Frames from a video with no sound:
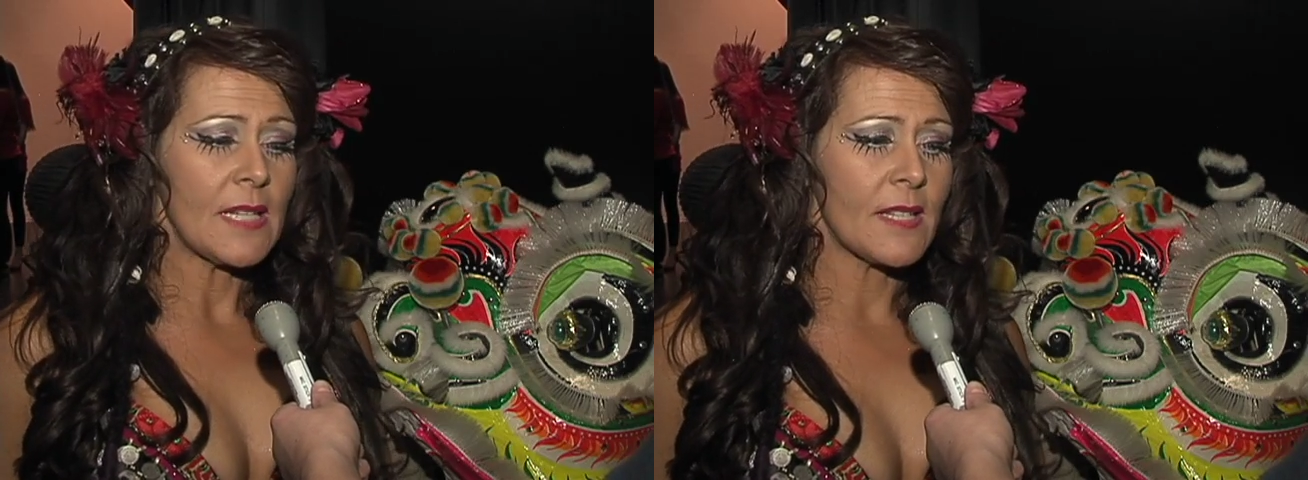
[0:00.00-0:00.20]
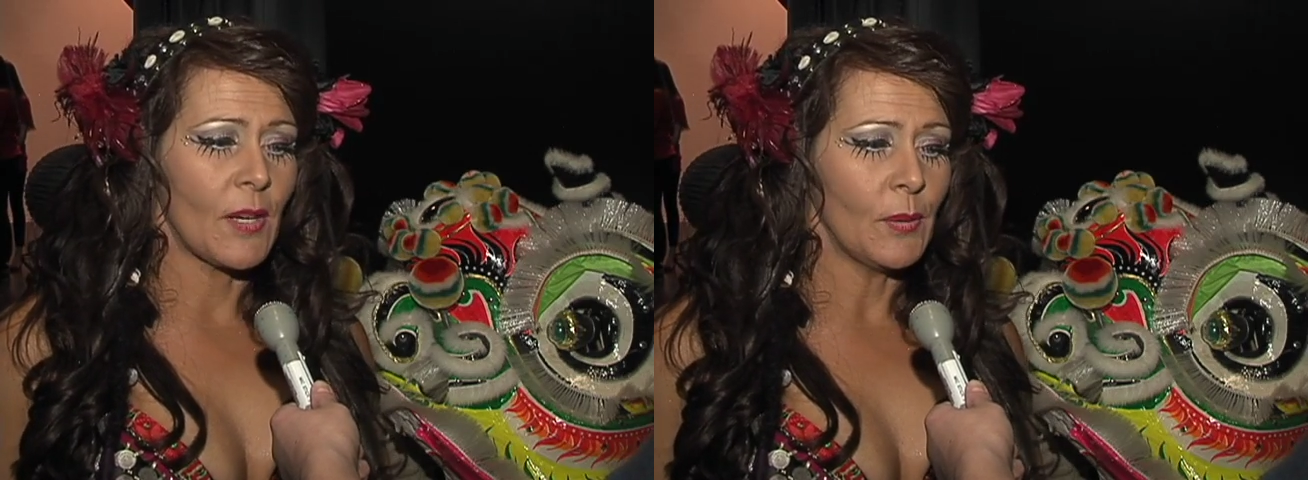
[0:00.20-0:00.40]

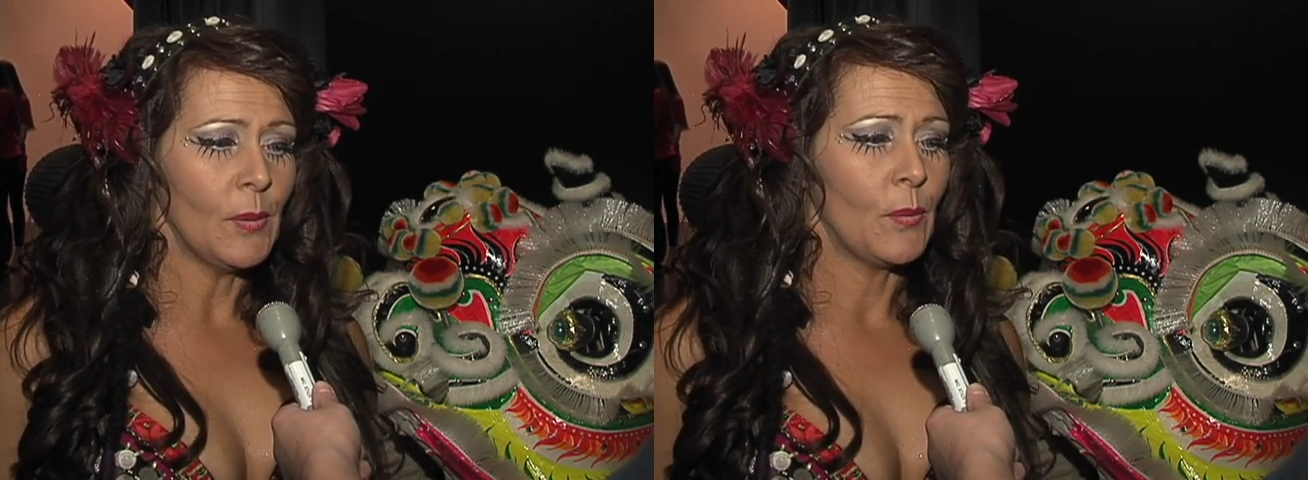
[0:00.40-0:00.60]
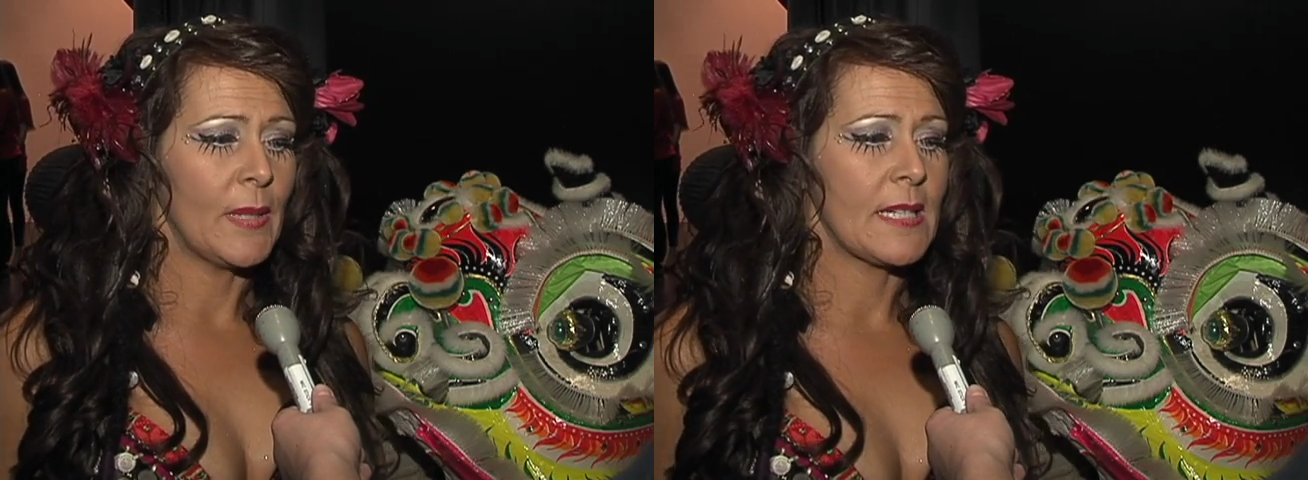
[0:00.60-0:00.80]
So
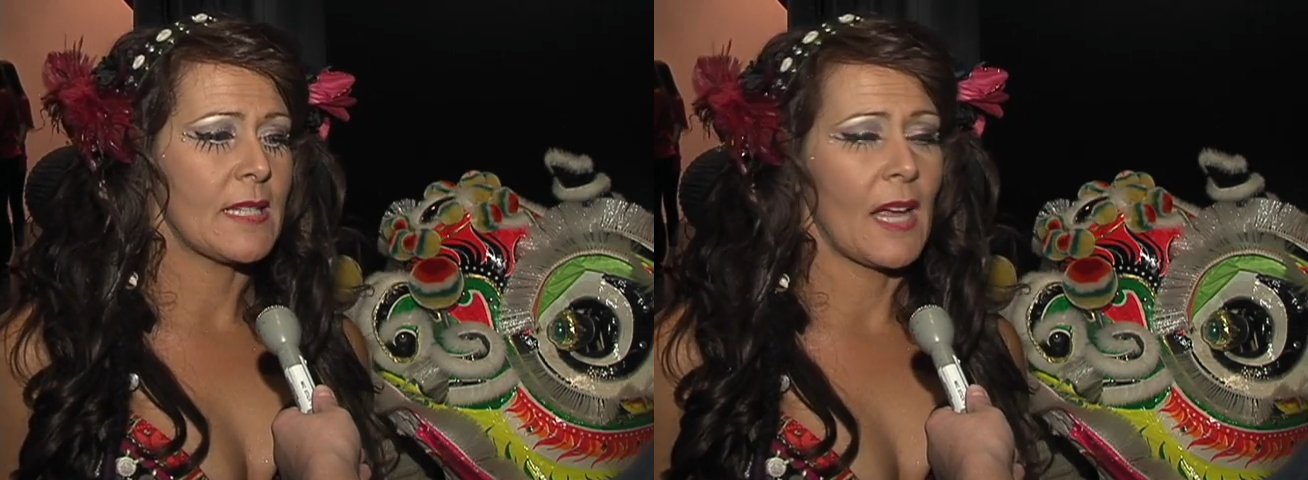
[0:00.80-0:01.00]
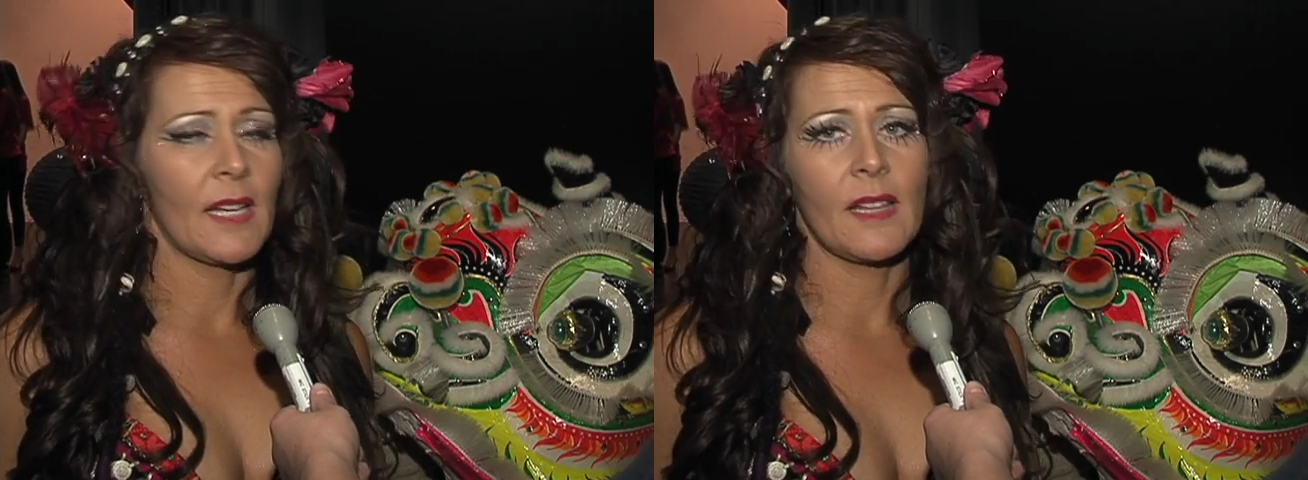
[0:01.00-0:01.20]
we
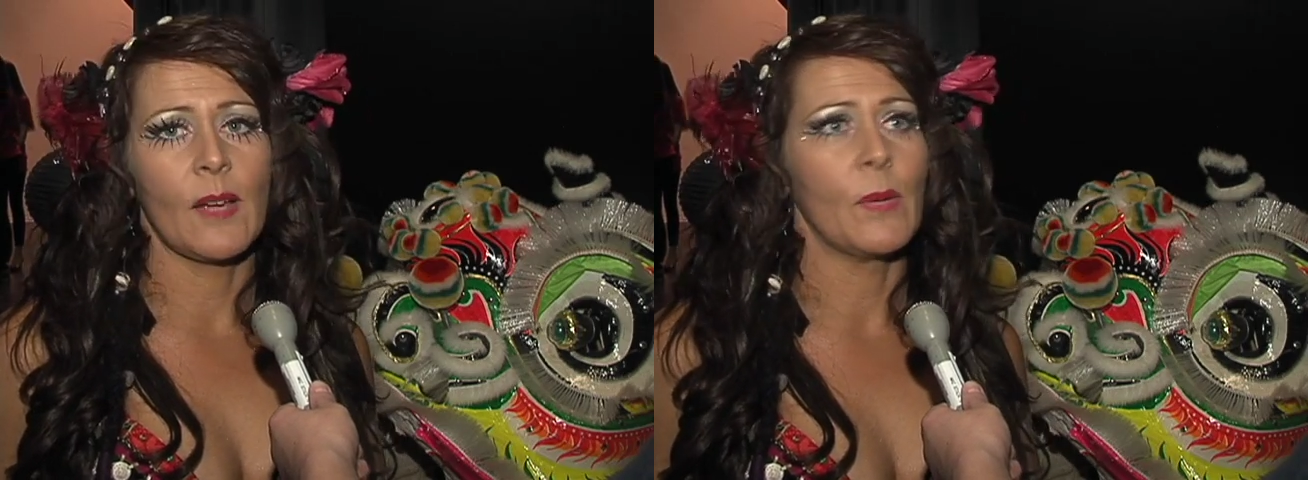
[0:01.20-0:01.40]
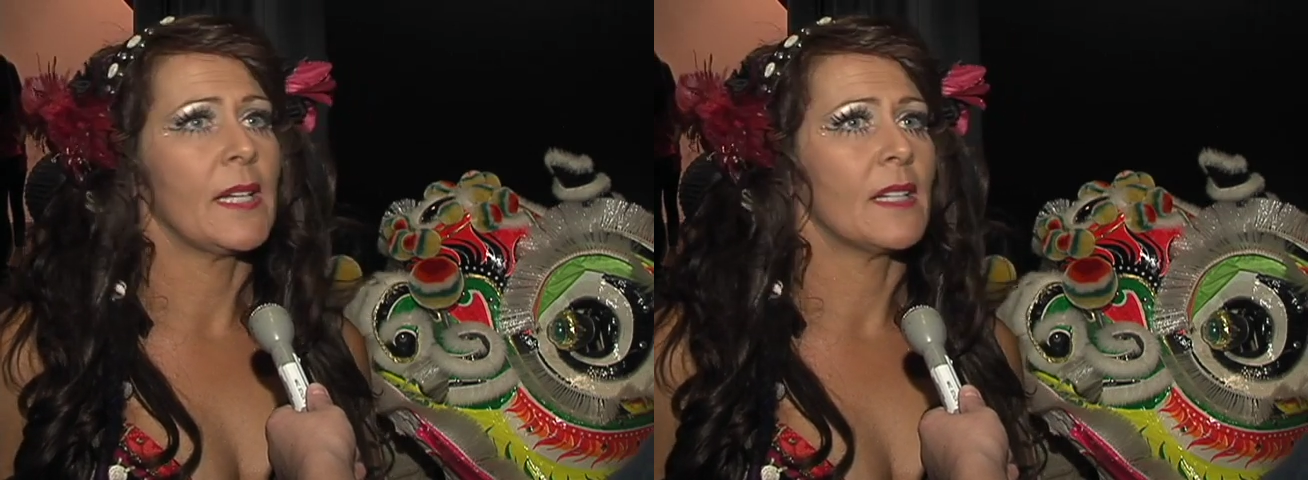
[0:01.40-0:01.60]
decided
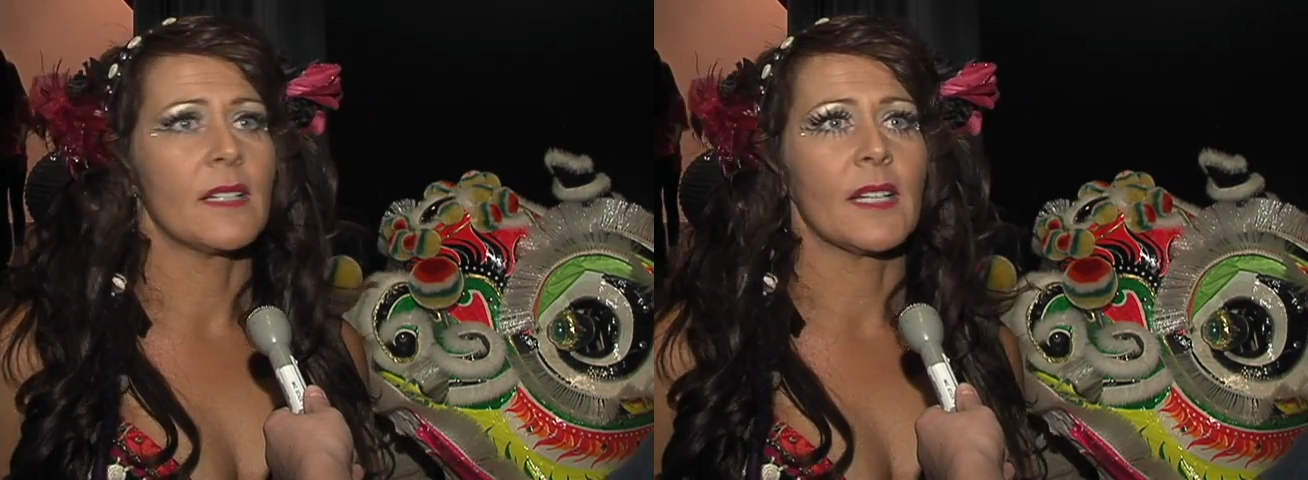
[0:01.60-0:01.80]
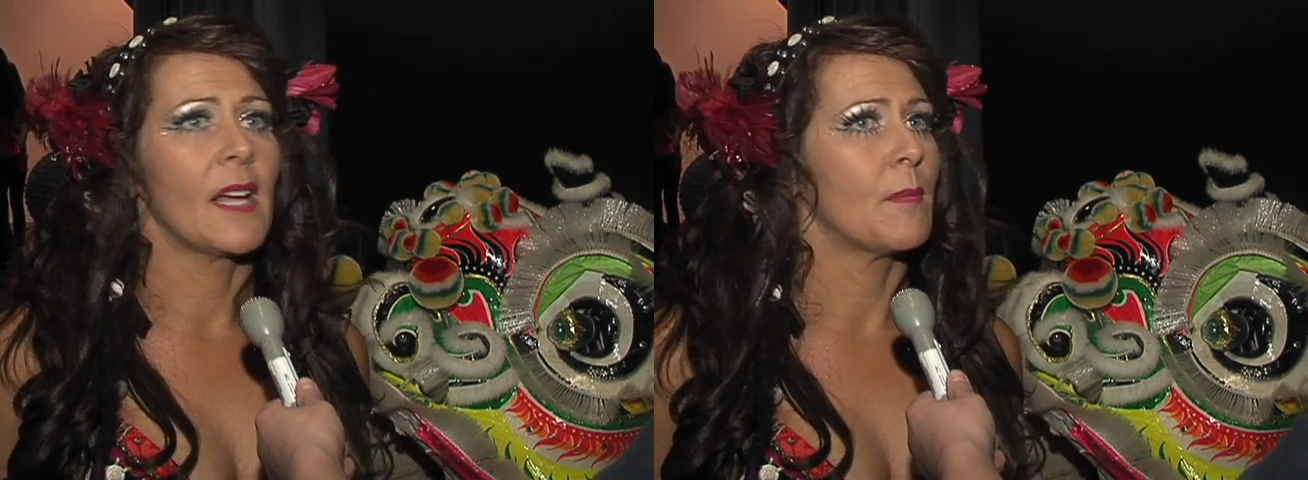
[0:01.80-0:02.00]
that we
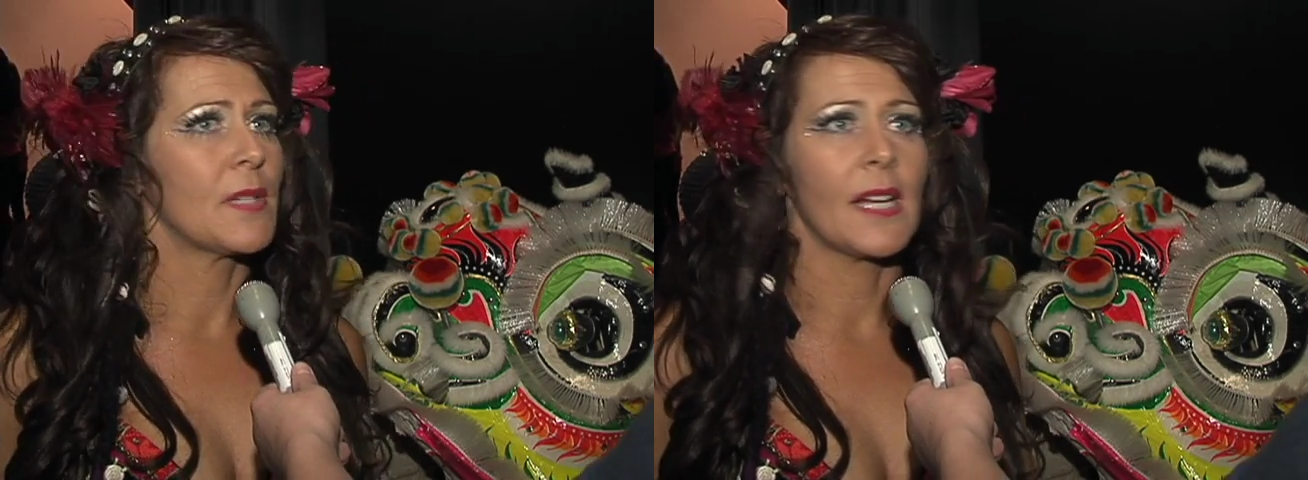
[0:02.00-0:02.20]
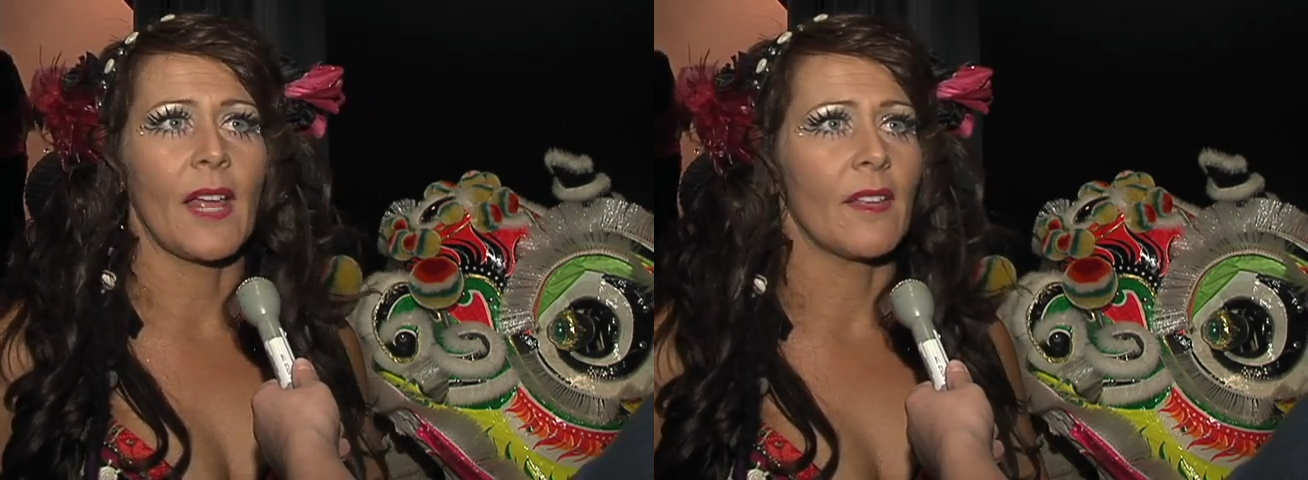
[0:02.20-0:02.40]
needed to come
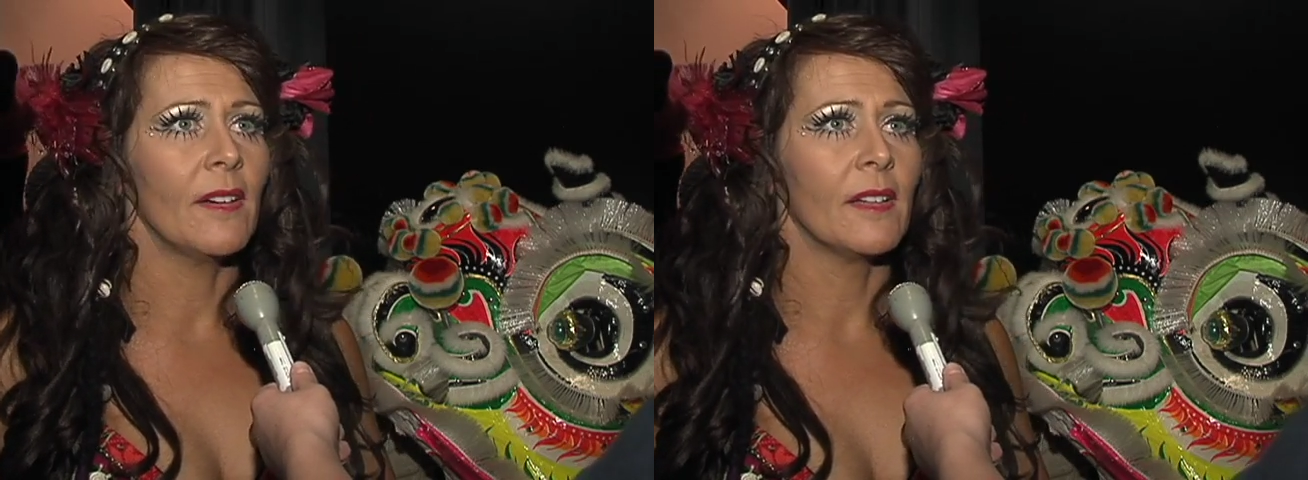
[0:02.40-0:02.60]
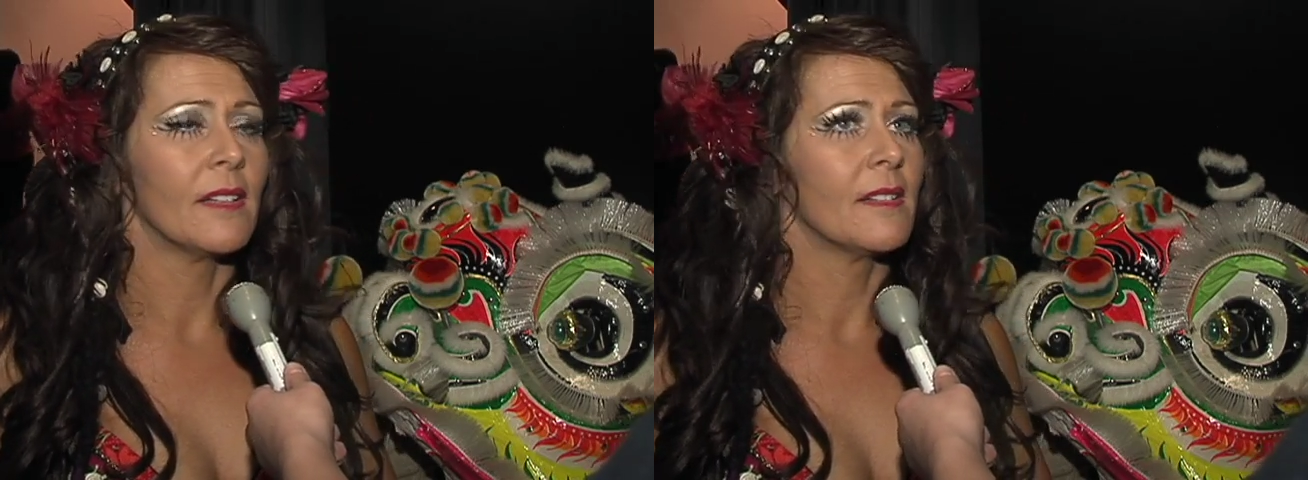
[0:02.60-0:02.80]

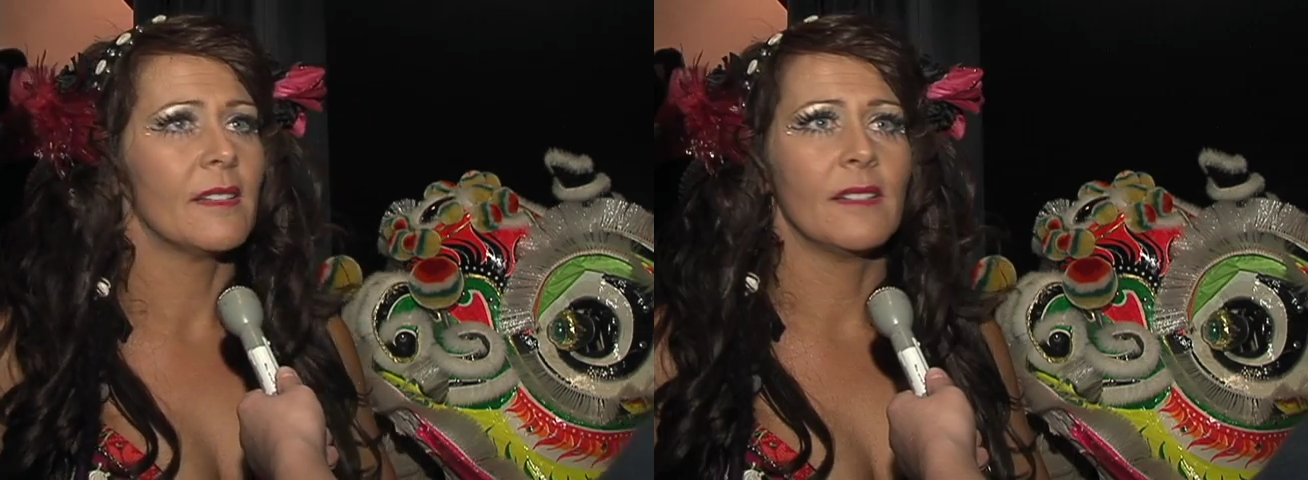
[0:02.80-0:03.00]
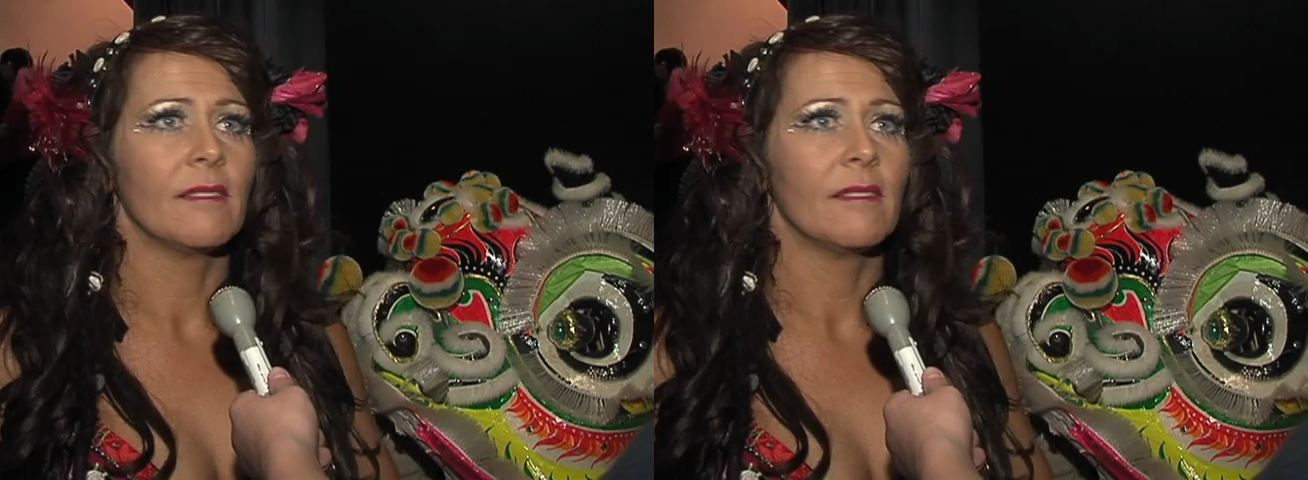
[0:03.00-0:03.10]
together and